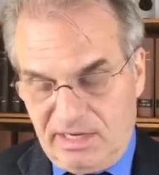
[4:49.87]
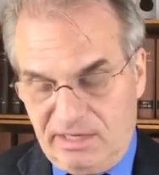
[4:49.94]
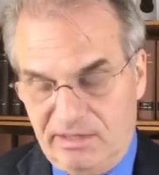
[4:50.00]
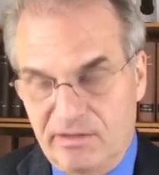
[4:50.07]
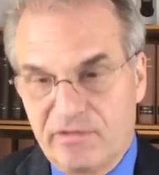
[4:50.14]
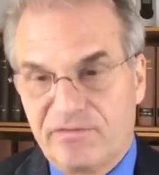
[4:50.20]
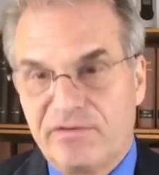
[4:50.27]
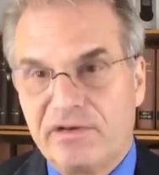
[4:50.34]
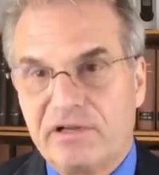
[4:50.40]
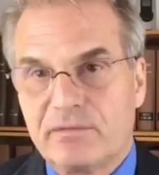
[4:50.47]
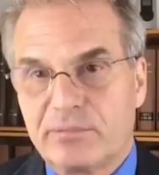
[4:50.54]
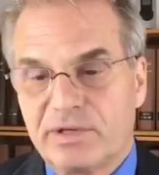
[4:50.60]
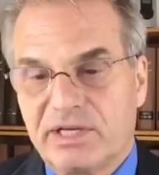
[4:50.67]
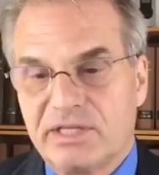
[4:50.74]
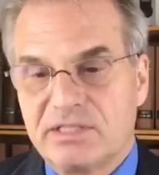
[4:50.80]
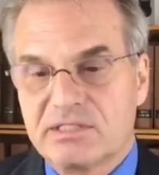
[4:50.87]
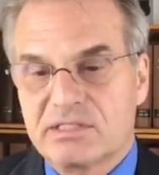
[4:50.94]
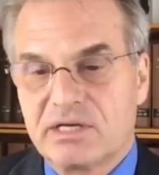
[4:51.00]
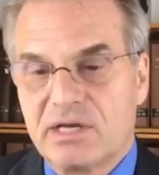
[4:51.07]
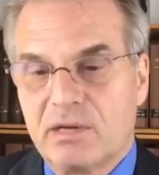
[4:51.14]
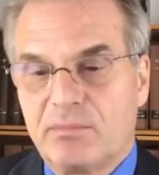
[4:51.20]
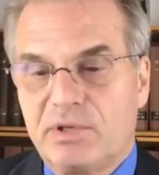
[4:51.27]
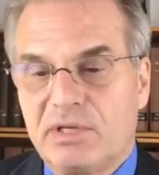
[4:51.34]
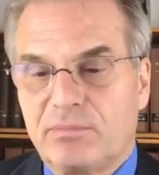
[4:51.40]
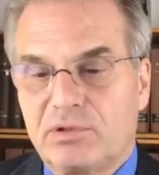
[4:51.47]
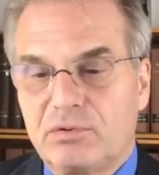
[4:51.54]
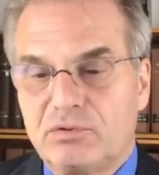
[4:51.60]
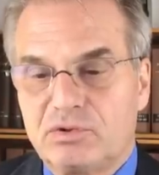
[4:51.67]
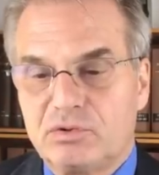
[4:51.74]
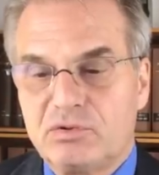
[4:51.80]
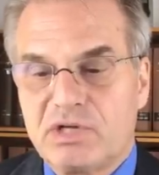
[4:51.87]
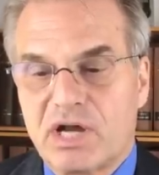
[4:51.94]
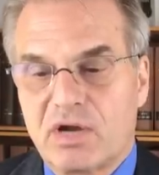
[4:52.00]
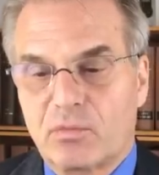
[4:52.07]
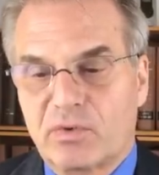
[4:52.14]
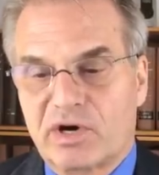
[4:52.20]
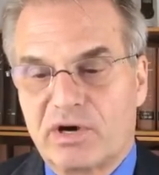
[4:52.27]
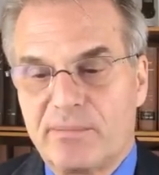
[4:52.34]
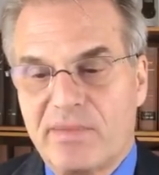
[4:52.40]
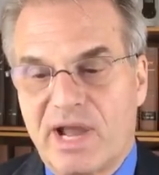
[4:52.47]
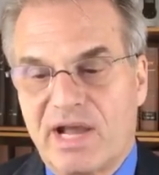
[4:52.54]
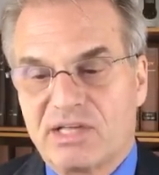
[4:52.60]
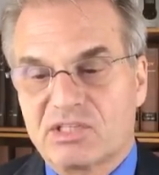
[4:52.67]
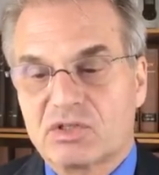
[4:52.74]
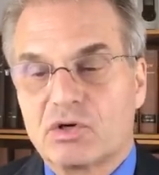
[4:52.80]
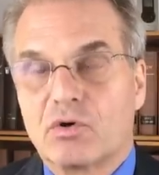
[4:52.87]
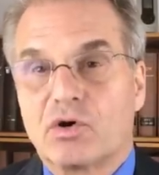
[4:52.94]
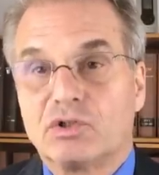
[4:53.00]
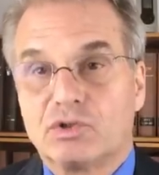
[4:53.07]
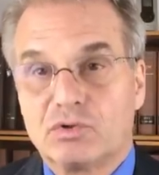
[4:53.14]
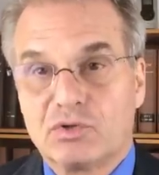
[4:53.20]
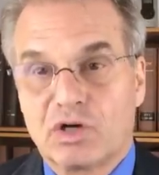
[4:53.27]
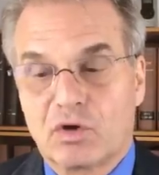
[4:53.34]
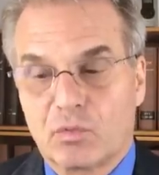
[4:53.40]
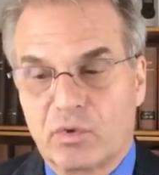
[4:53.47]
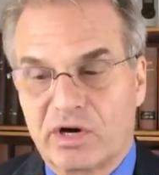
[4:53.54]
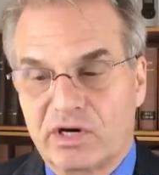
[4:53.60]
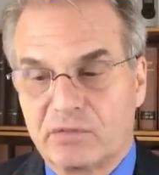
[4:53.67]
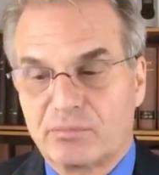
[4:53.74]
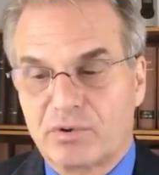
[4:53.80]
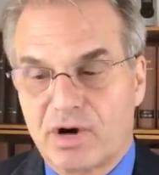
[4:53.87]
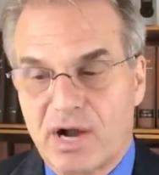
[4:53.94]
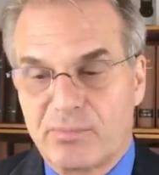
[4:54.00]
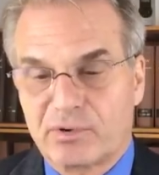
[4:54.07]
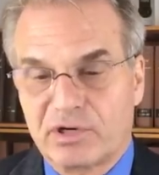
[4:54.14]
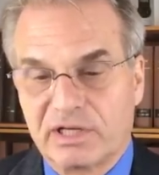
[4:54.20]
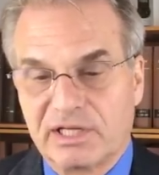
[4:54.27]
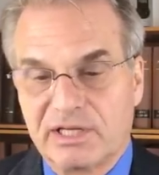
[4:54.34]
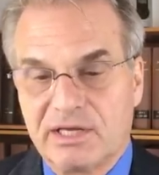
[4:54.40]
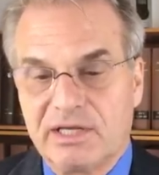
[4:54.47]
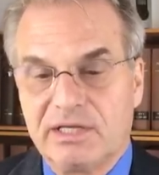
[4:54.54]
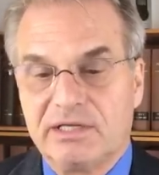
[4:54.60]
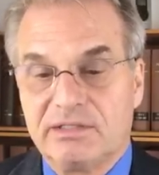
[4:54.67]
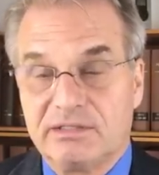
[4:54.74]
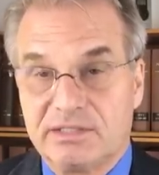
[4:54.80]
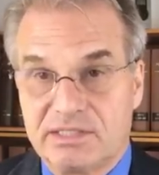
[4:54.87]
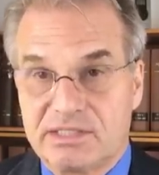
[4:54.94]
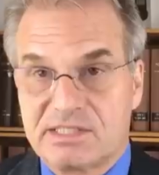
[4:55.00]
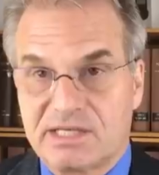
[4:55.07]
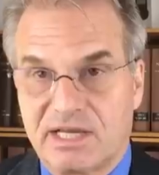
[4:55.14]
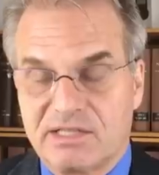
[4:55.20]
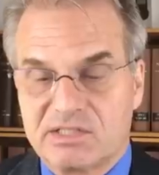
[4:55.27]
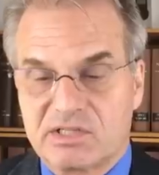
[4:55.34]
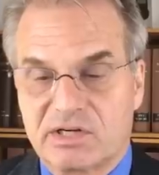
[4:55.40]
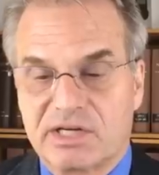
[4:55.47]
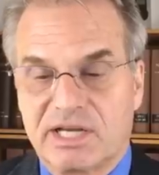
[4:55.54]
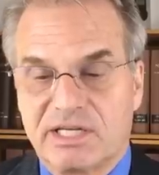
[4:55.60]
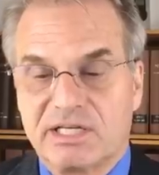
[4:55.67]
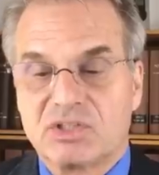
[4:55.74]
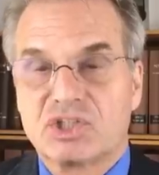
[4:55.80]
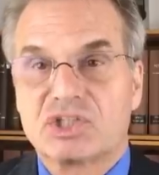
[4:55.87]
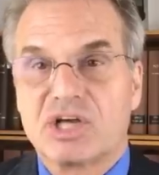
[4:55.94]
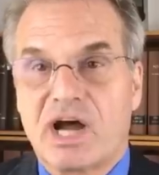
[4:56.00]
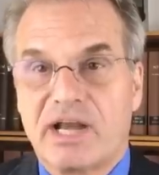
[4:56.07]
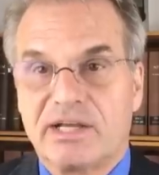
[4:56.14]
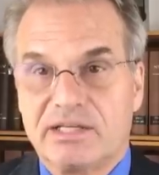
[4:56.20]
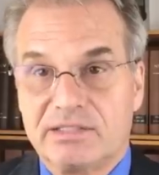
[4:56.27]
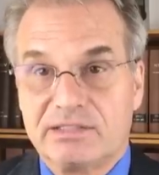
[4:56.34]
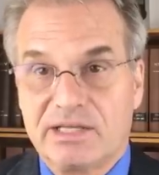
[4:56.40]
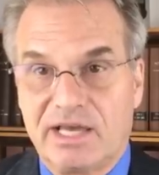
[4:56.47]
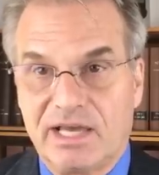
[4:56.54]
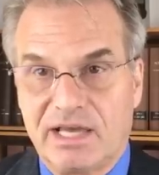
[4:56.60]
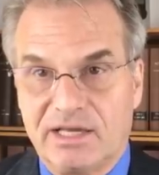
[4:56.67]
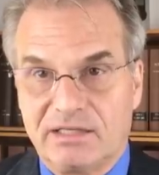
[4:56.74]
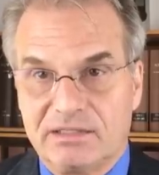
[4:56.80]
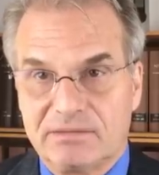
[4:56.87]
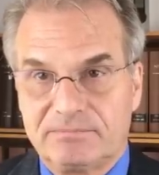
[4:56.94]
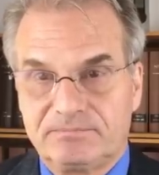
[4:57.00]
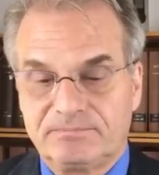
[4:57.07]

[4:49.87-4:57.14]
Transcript: In the Philippines, people who do not wear a mask or do not wear it properly in this sense are getting shot in the head.